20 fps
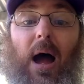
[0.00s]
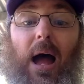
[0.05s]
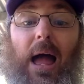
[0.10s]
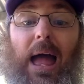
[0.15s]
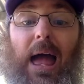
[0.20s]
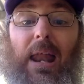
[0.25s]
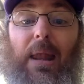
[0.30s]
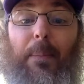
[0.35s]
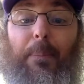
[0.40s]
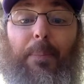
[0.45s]
I
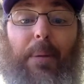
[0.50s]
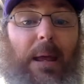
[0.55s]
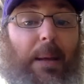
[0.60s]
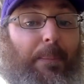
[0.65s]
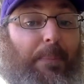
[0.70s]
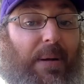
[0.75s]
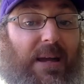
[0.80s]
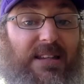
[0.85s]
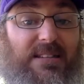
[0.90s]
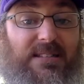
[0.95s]
added
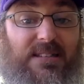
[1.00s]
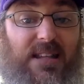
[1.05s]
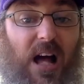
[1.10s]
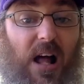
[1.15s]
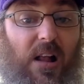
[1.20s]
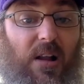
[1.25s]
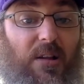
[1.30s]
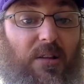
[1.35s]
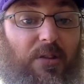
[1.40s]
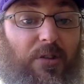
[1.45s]
big beast
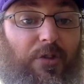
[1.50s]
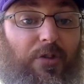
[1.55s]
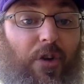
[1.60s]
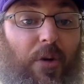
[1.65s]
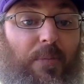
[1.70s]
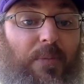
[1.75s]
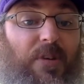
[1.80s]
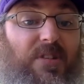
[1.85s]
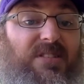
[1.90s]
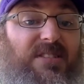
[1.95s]
skulls
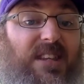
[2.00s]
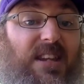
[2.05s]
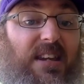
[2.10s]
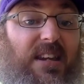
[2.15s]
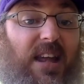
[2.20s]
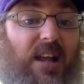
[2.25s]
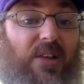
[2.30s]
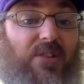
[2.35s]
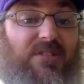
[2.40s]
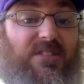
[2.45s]
from the
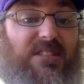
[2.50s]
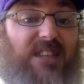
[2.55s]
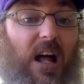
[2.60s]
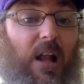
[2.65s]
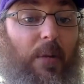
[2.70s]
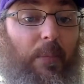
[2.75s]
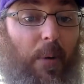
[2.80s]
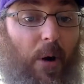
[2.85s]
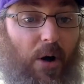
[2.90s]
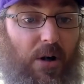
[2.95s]
Citadel
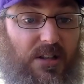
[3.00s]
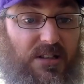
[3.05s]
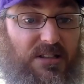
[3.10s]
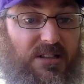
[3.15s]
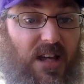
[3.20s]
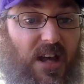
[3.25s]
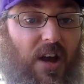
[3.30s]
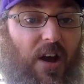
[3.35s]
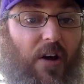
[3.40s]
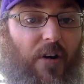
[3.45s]
skull
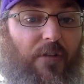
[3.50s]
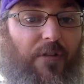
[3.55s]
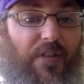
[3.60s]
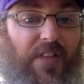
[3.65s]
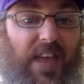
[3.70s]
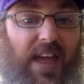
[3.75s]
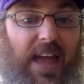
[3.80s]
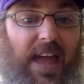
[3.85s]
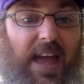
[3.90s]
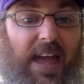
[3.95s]
box for
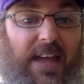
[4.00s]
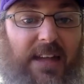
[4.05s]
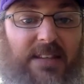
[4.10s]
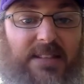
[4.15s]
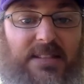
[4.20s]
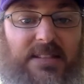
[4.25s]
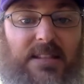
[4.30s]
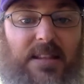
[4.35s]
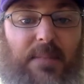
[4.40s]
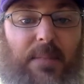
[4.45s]
their
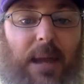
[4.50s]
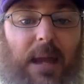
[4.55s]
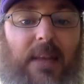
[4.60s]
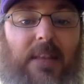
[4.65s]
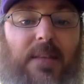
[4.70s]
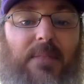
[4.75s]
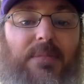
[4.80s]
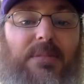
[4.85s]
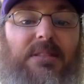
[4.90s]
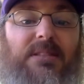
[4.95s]
heads to
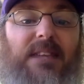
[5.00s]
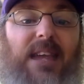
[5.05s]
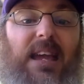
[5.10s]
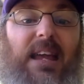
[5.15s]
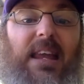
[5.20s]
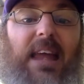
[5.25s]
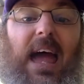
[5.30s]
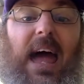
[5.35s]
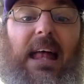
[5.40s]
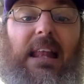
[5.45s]
make them
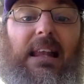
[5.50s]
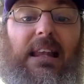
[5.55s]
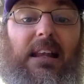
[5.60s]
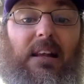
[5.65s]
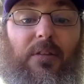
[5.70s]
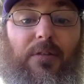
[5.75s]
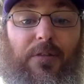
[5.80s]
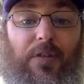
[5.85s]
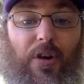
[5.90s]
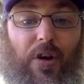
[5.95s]
stand out a
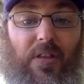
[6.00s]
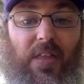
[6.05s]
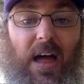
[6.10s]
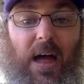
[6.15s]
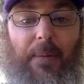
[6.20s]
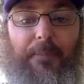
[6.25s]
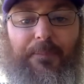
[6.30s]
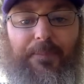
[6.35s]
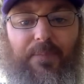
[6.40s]
little further.